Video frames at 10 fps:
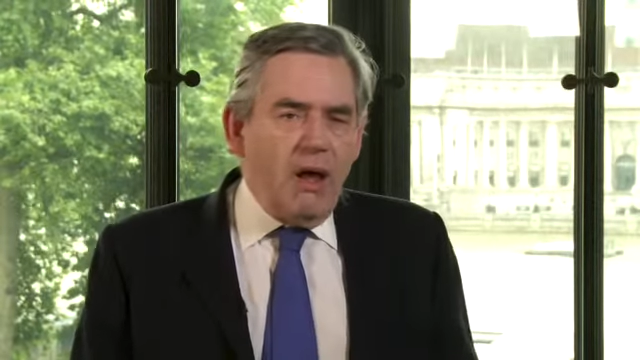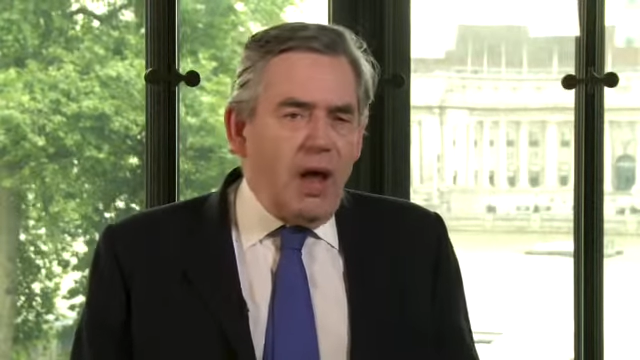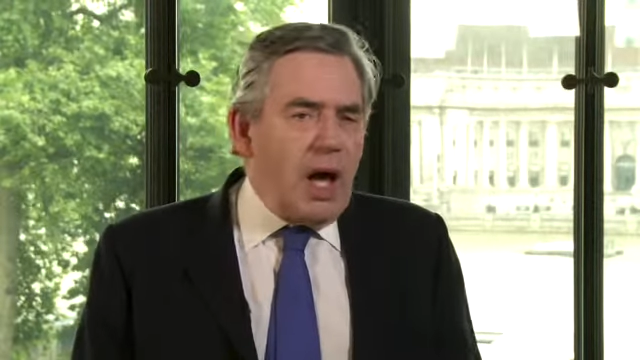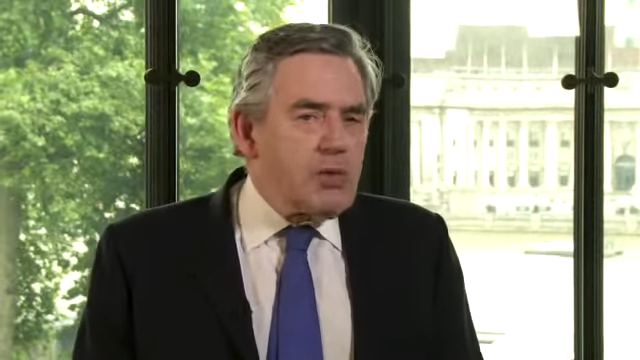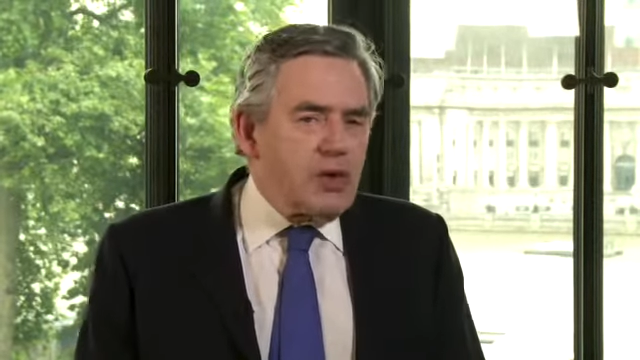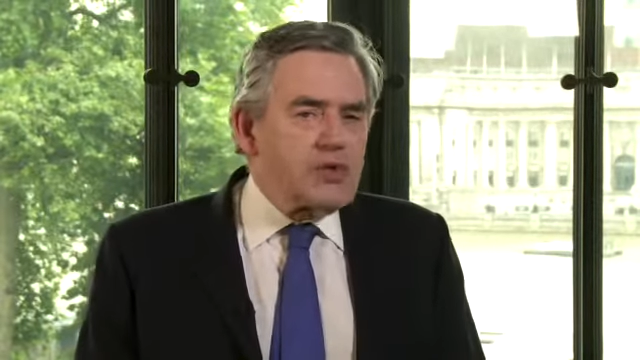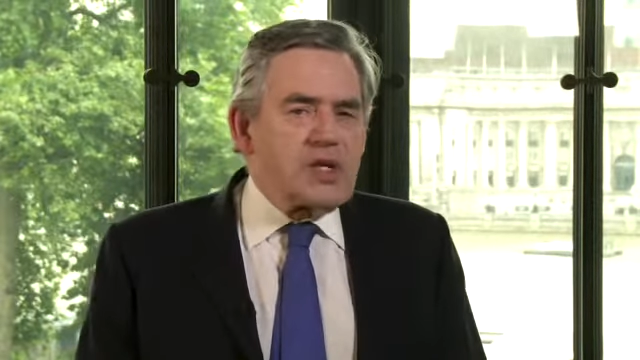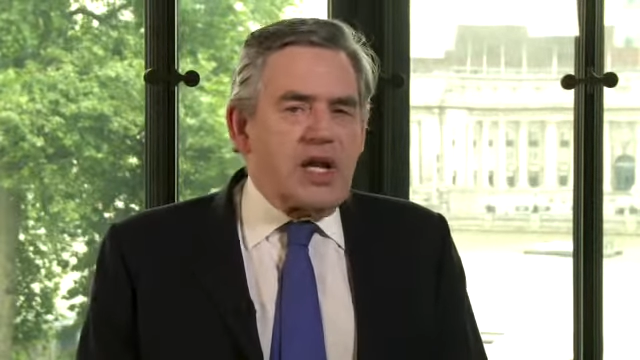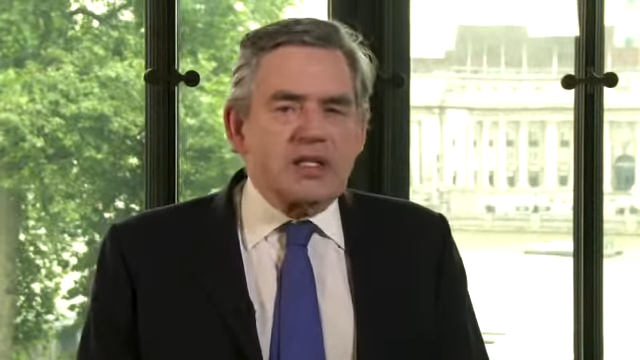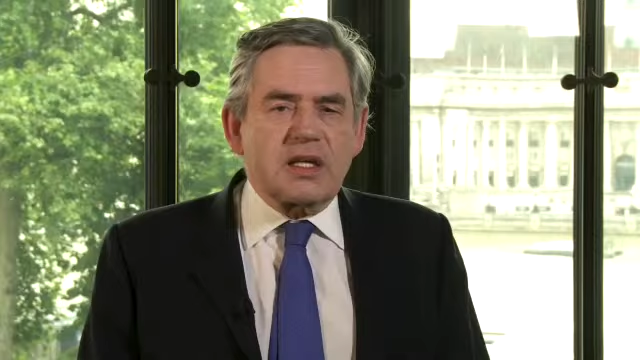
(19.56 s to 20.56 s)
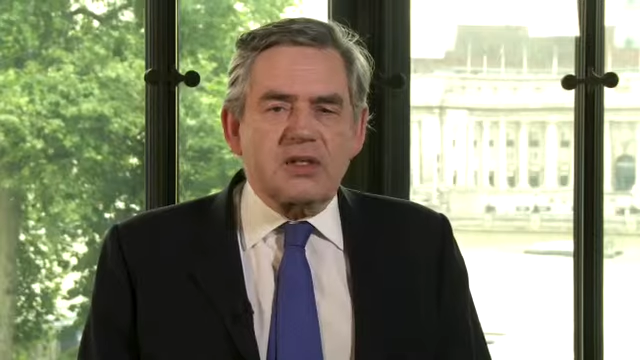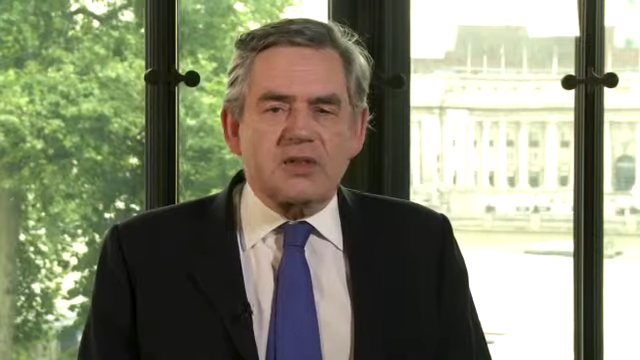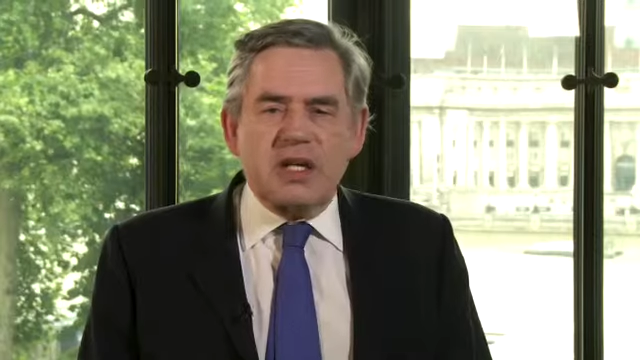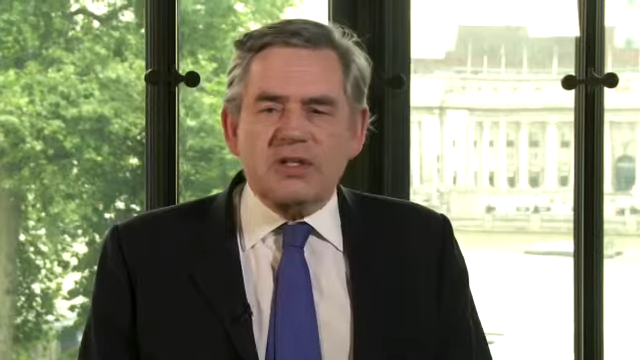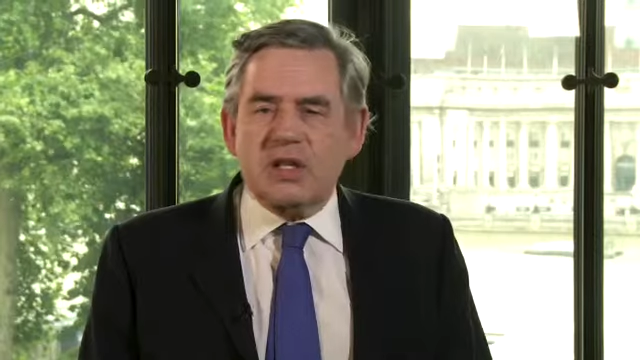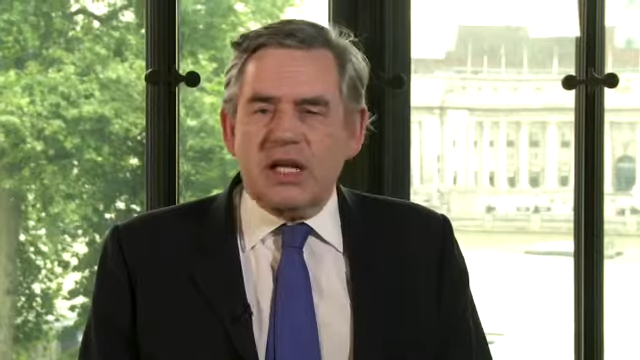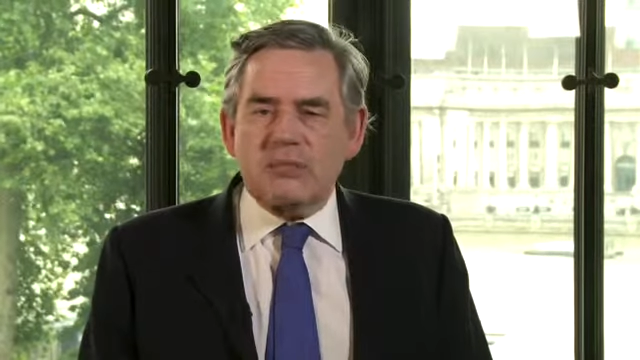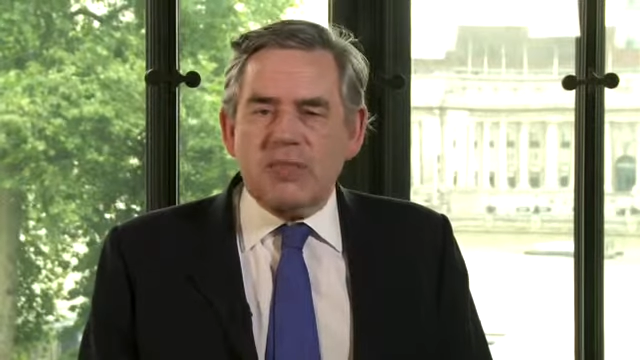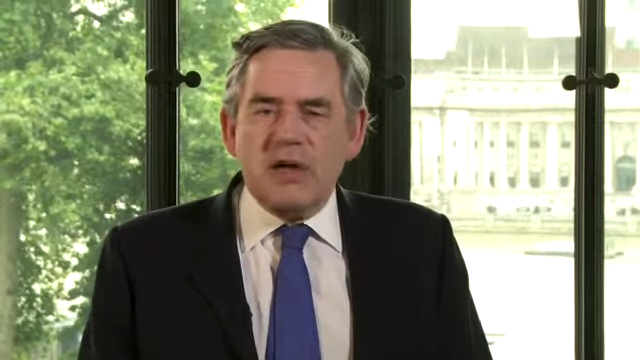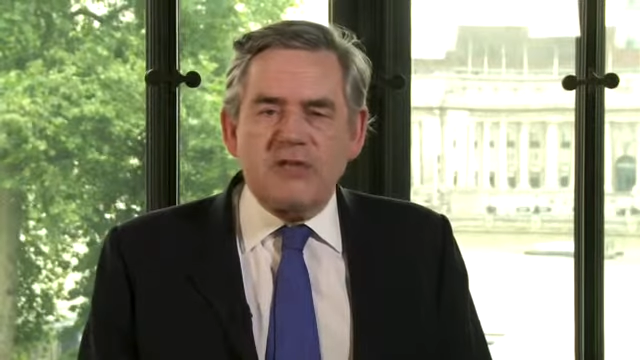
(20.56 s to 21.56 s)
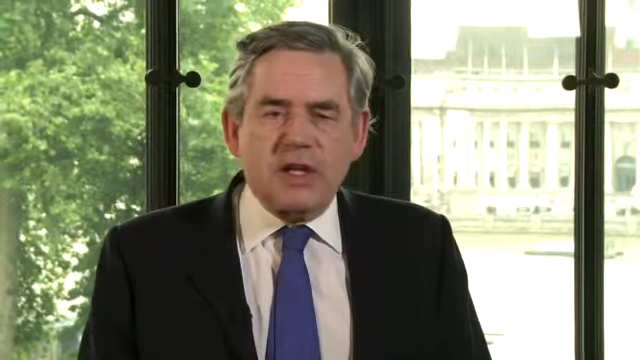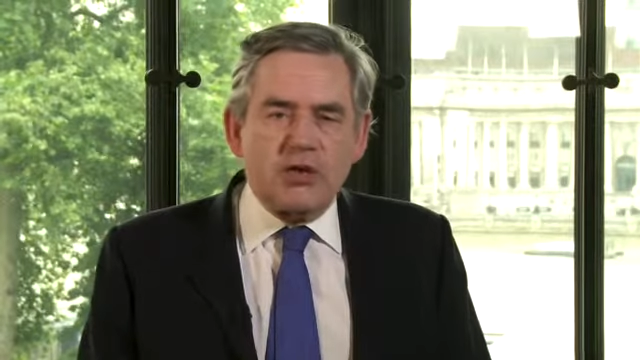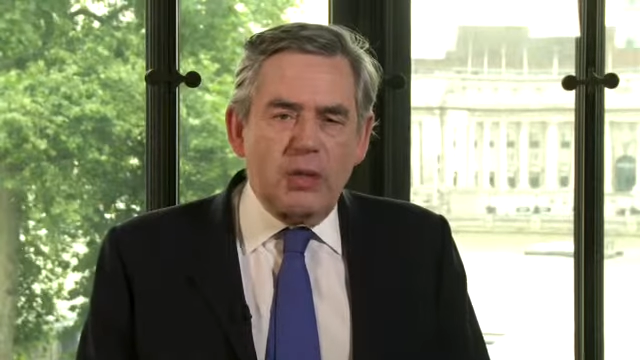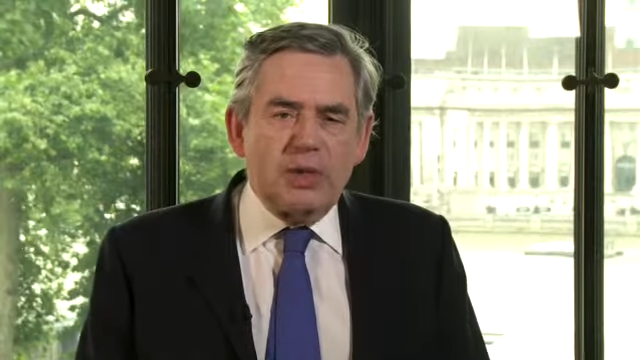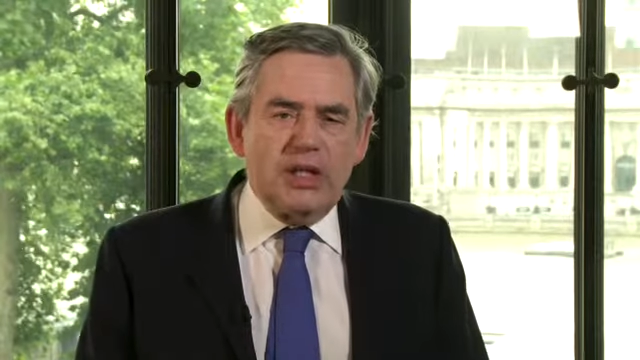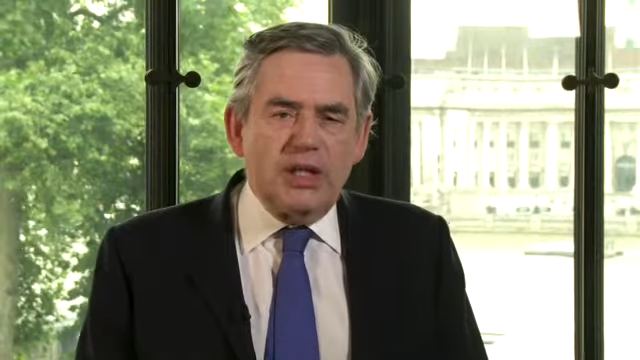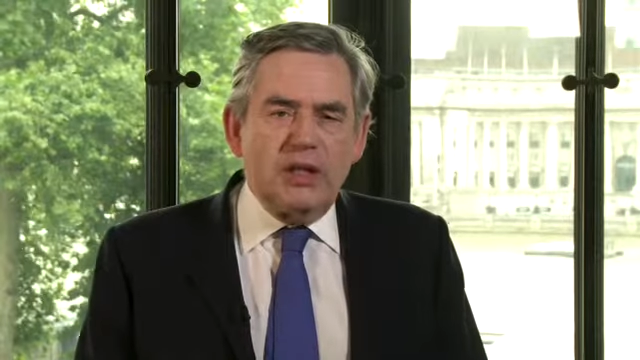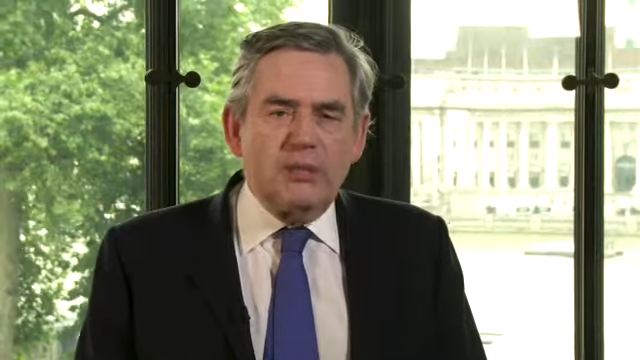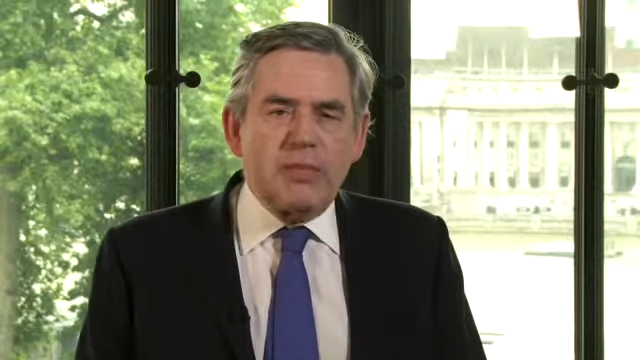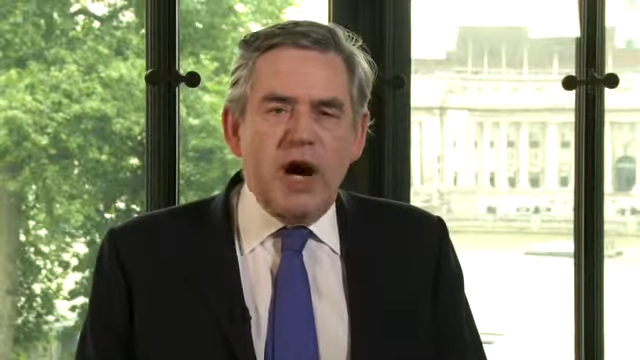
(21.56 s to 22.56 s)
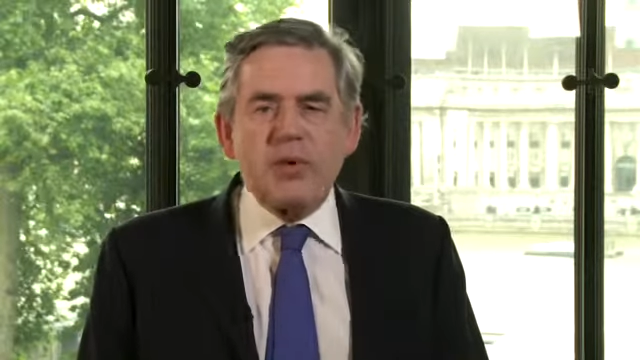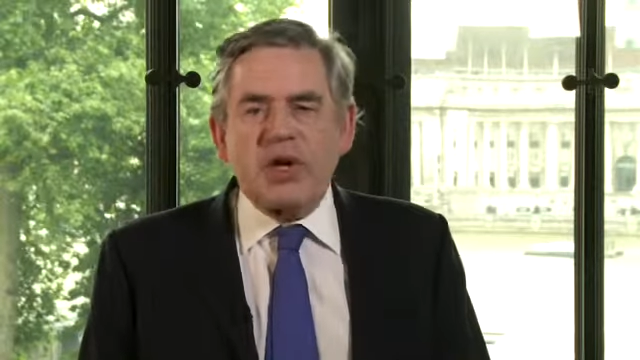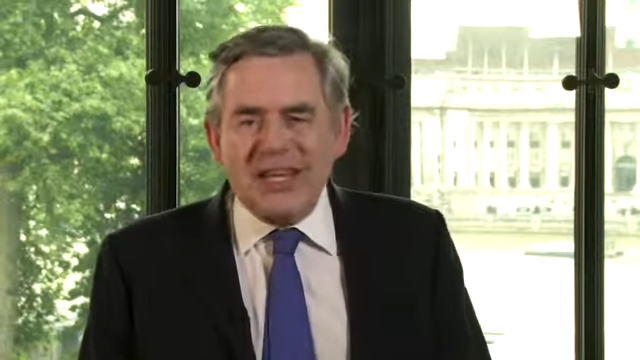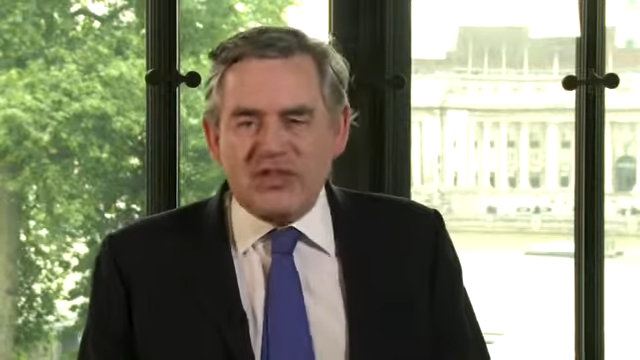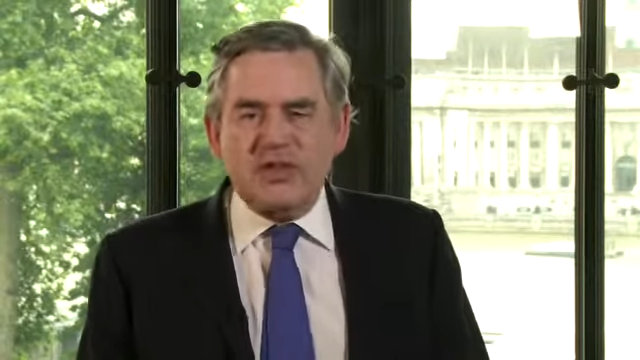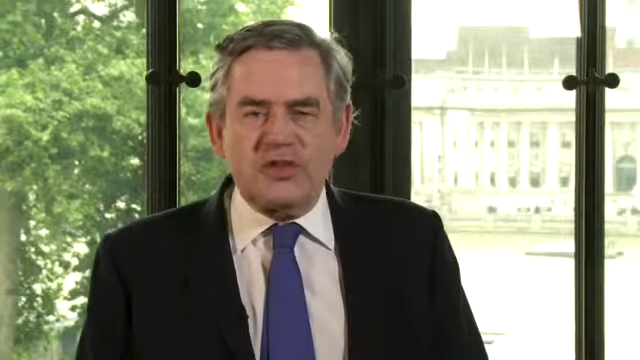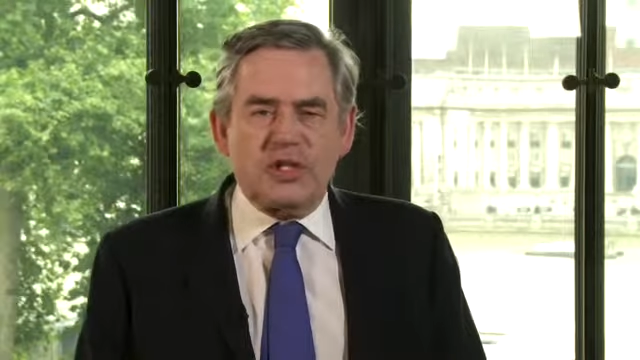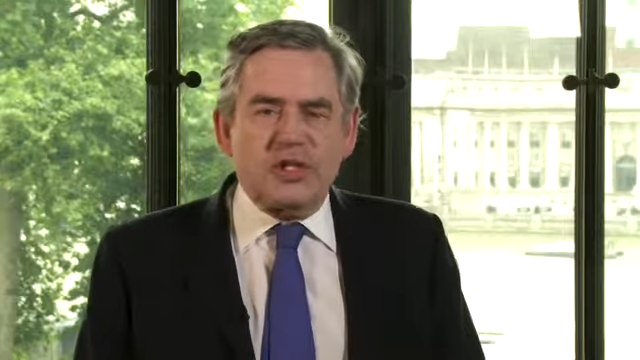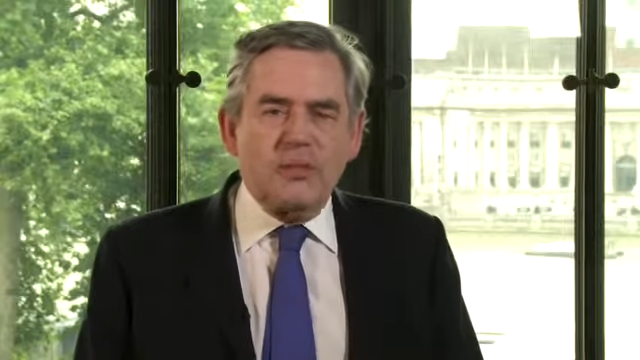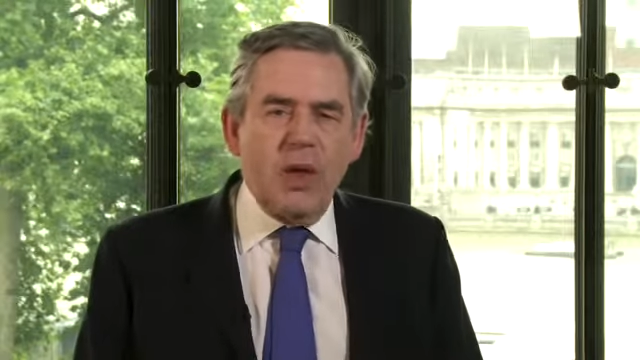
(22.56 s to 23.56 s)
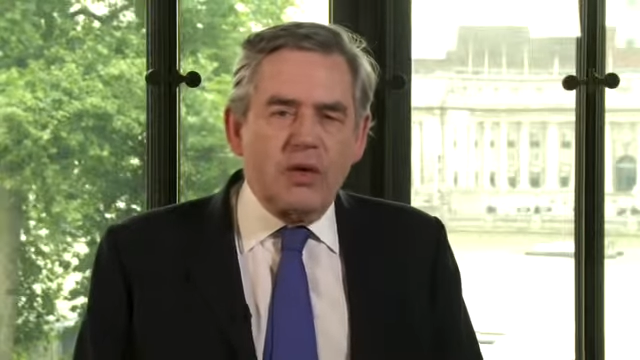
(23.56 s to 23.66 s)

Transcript: I would also like to congratulate my fellow nominee, Barbara Ischinger,